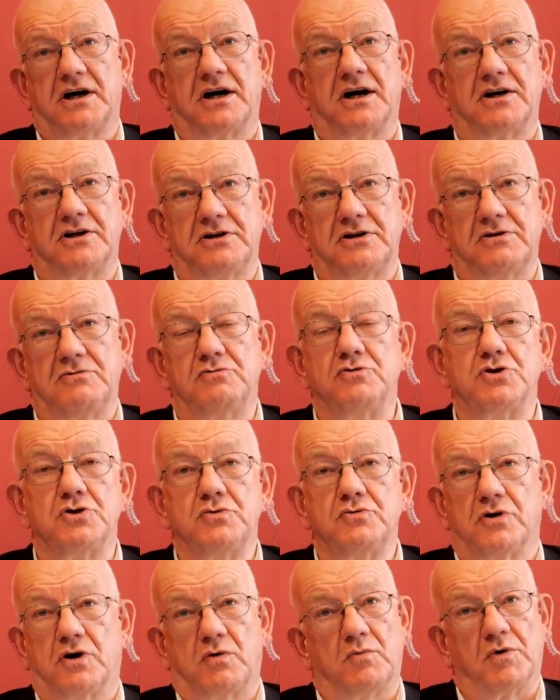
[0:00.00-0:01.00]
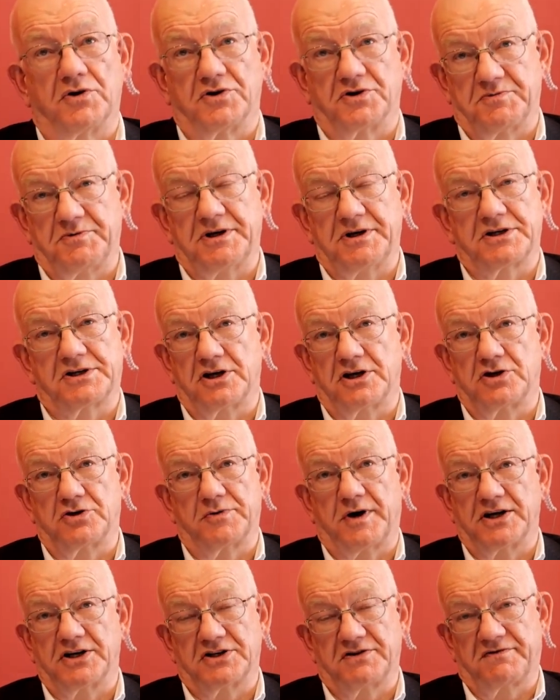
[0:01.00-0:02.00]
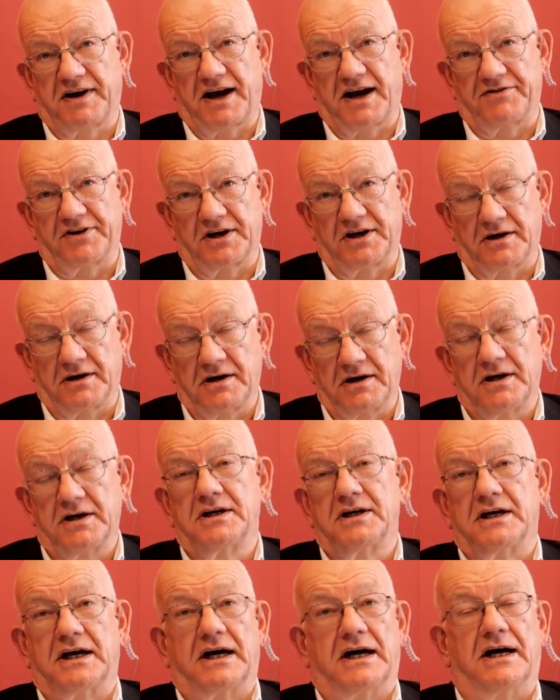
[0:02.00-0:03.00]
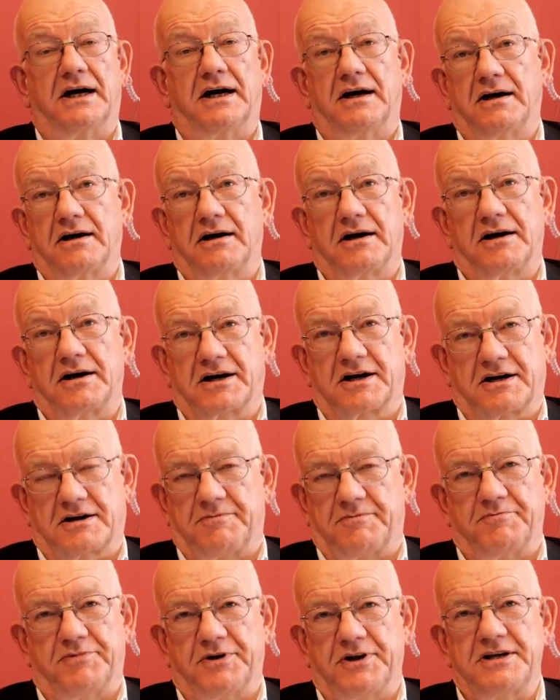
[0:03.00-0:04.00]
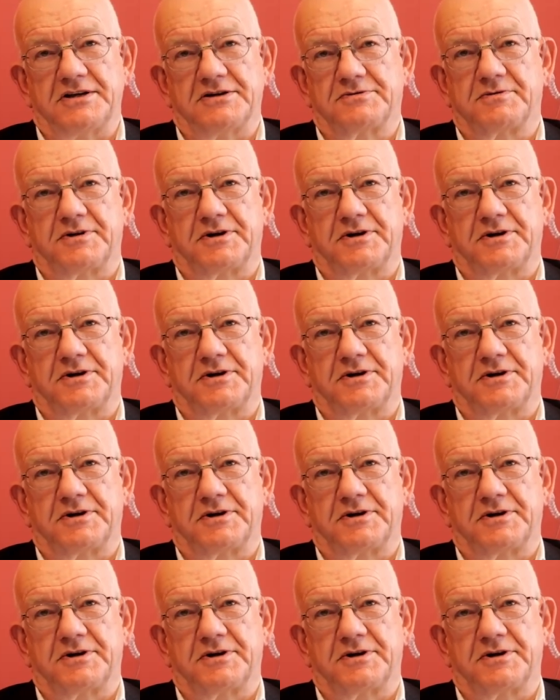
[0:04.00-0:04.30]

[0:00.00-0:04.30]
You do not want to be in a situation of having a complete,